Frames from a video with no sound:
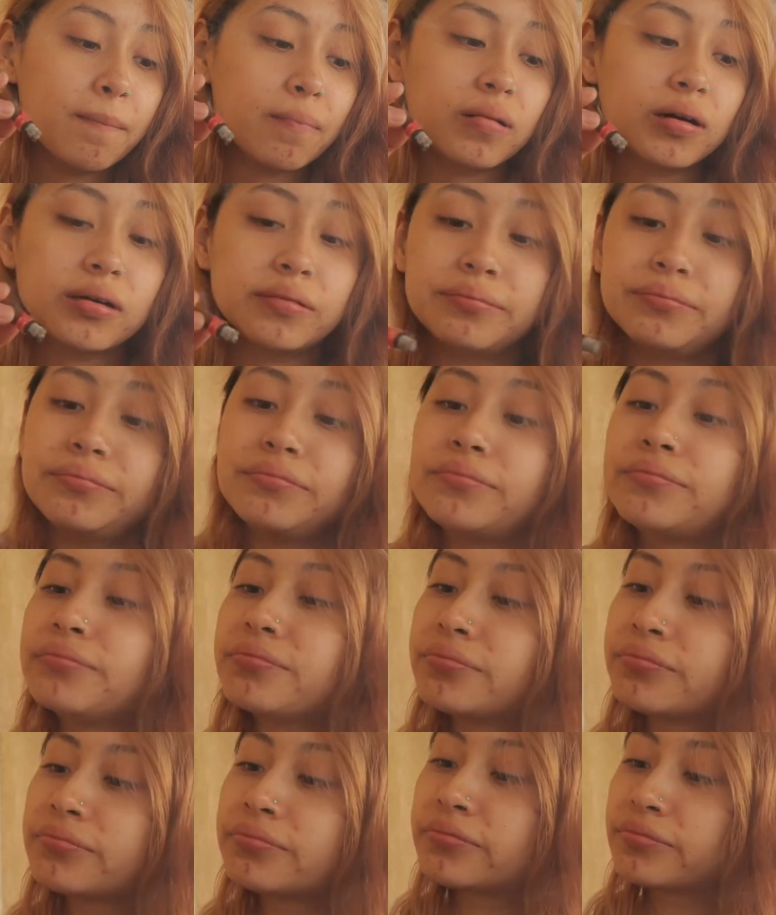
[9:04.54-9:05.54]
but
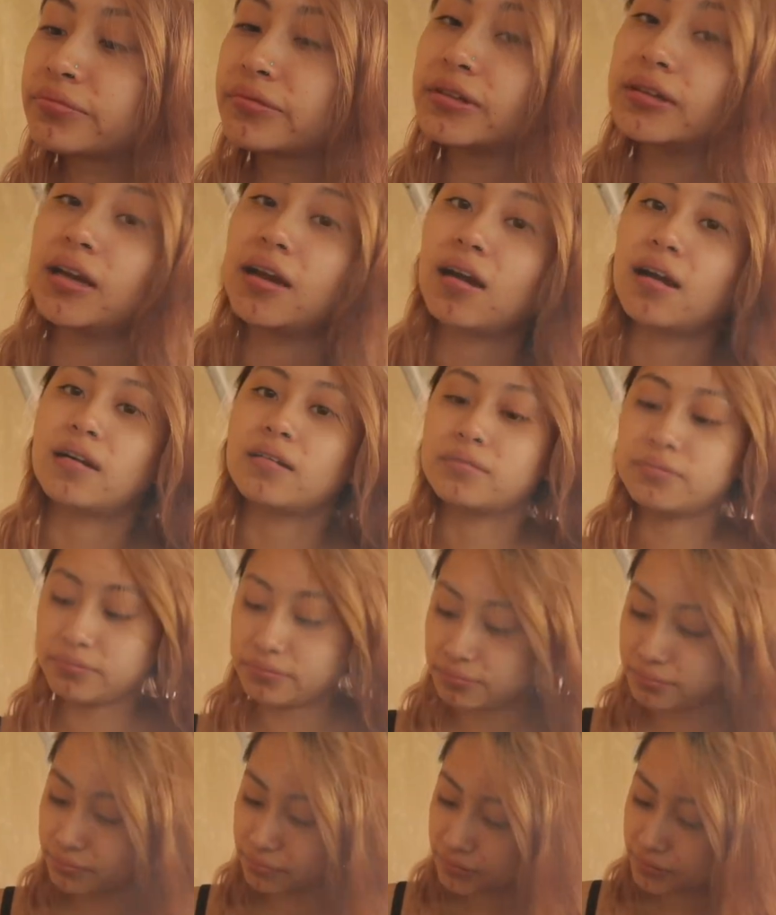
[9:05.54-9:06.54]
yeah,
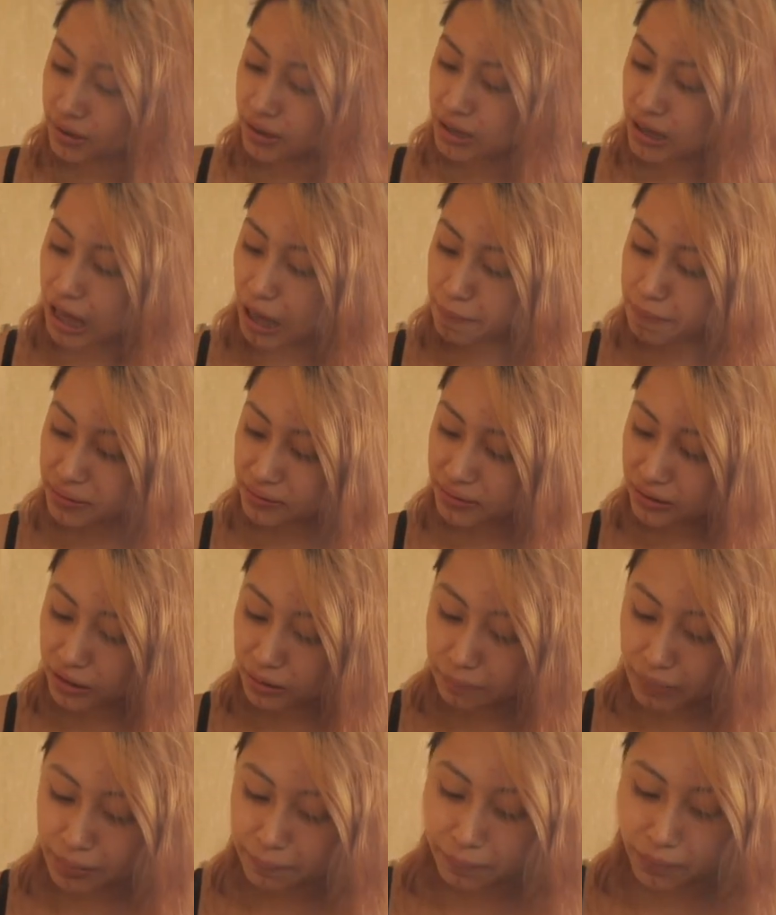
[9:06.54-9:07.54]
I miss like
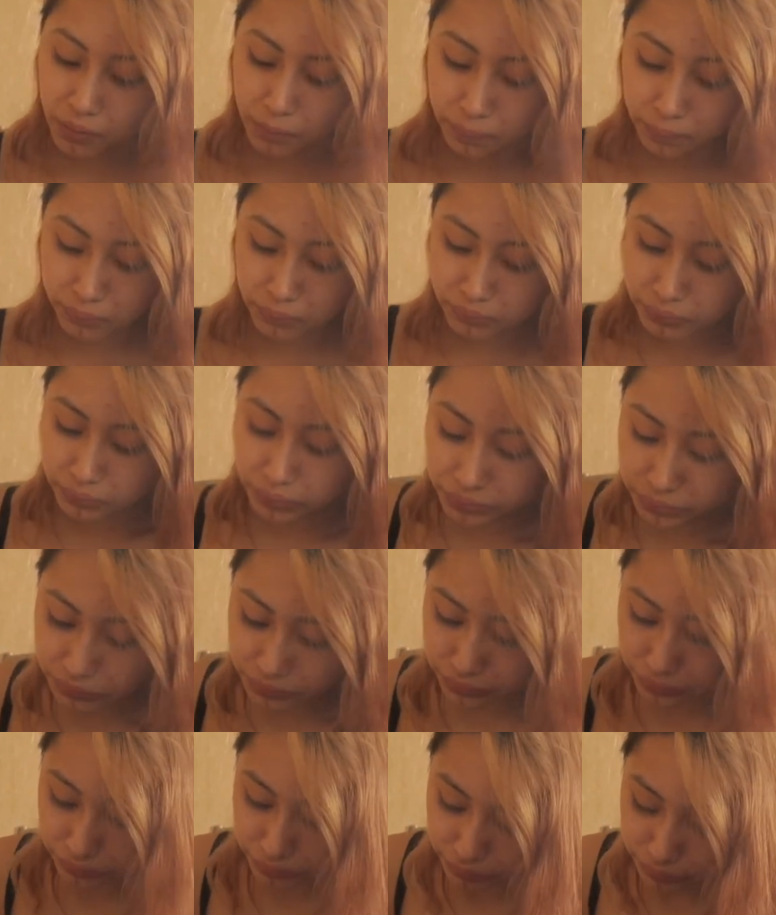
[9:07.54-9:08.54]
my purple
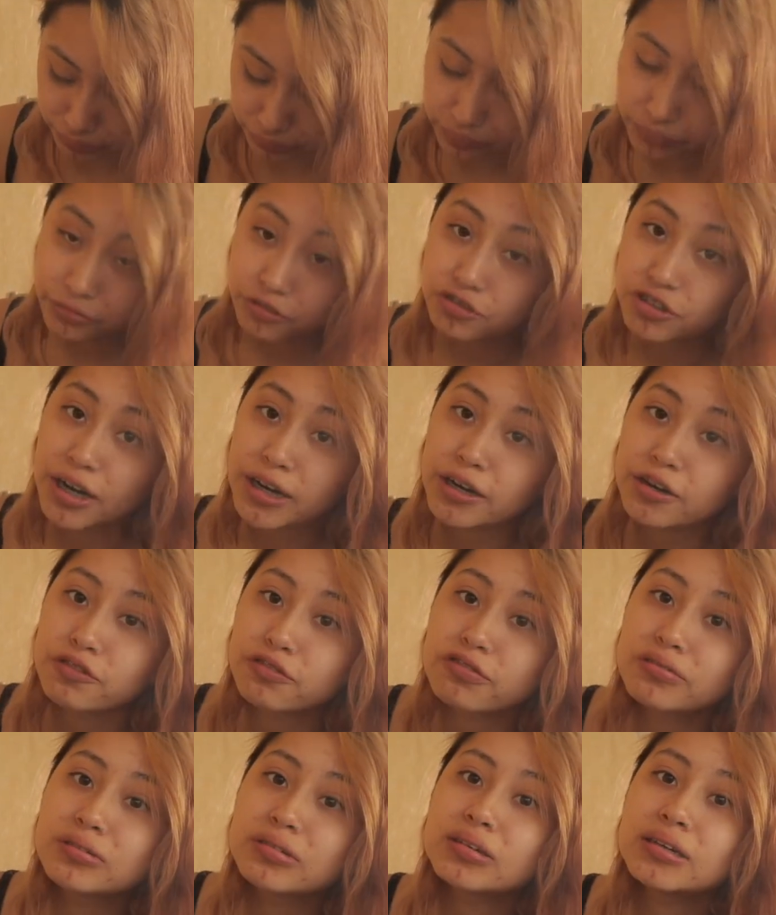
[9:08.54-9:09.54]
dragon
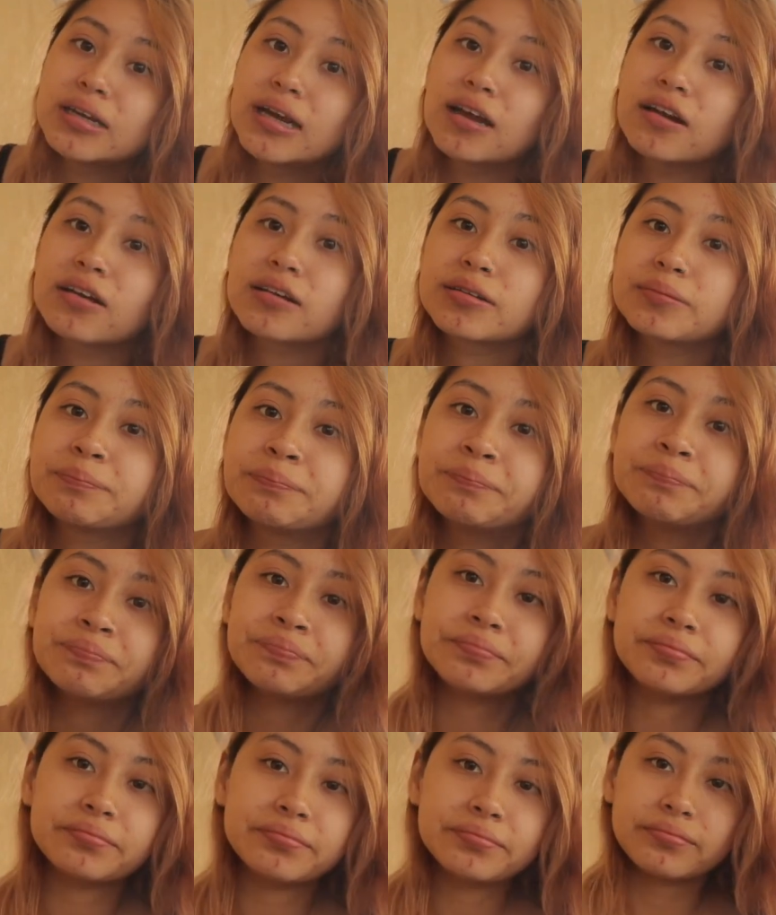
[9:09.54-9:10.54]
fruit hair.
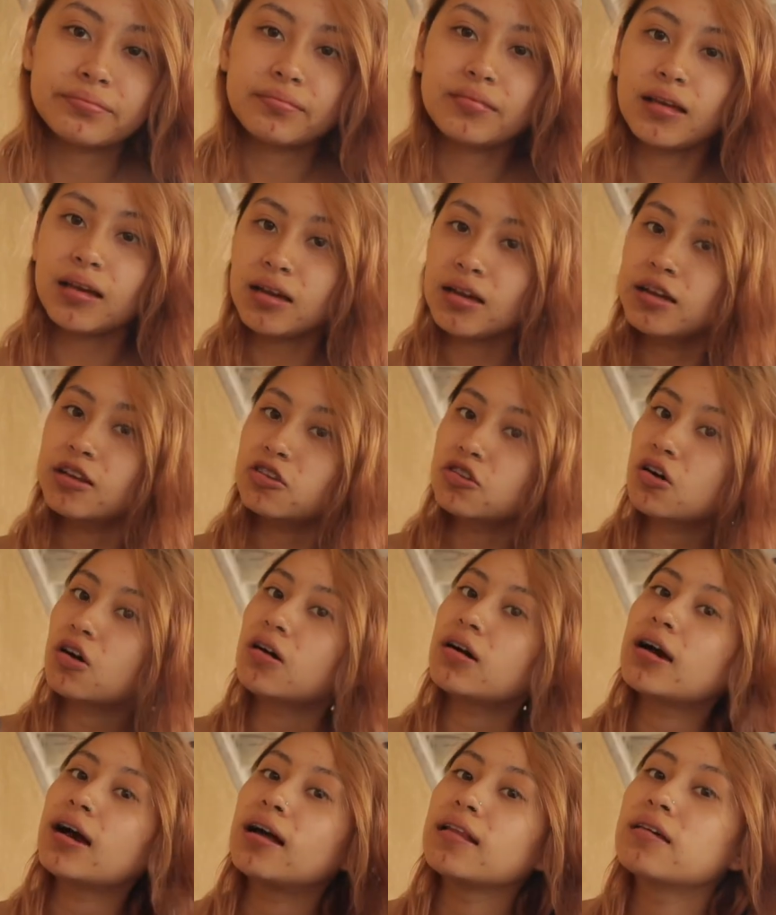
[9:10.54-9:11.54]
It's all
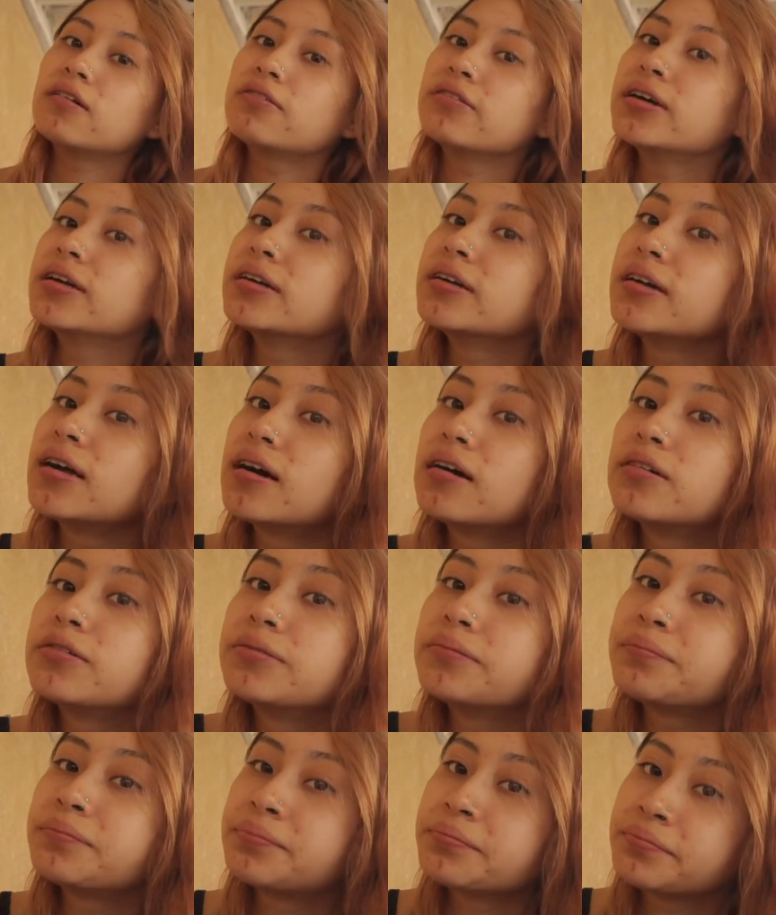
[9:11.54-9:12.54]
hella faded now.
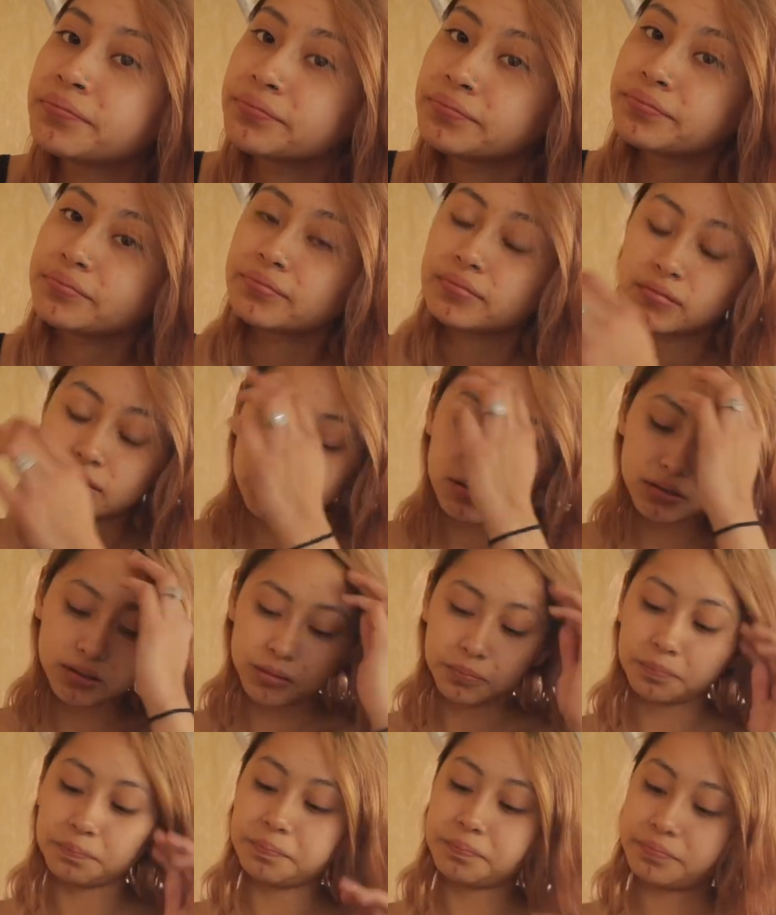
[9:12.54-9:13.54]

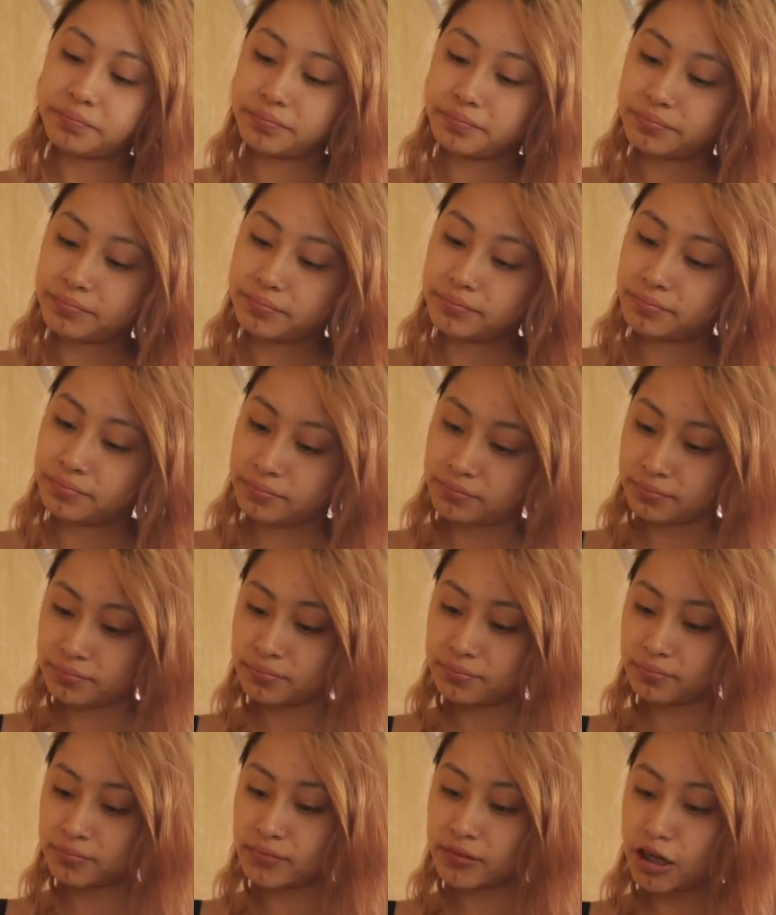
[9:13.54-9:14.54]
Um,
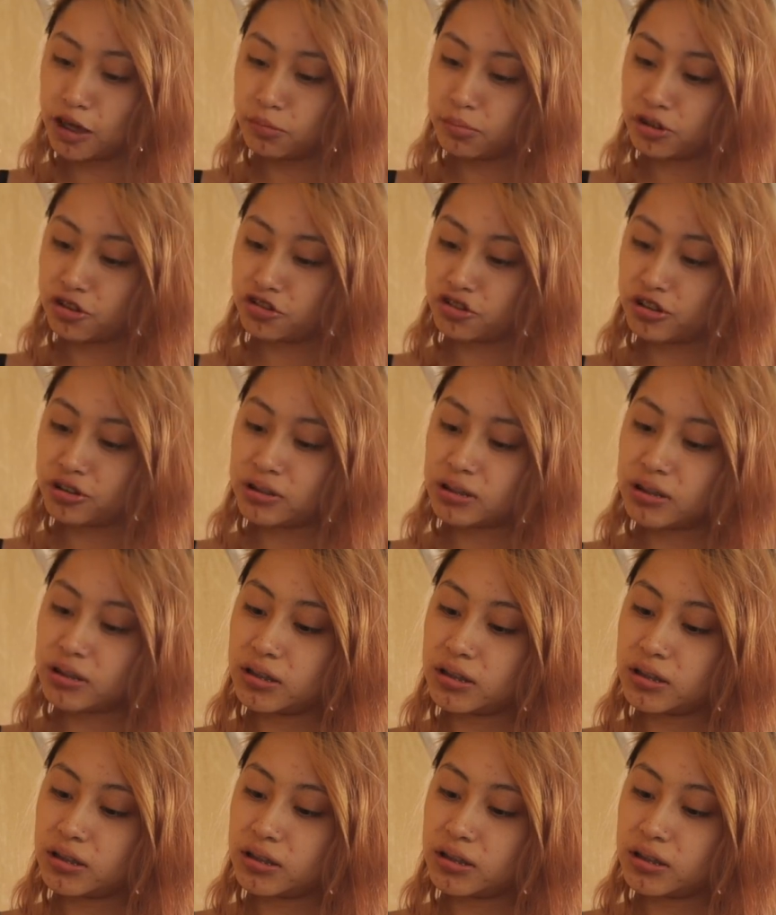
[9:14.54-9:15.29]
that bitch is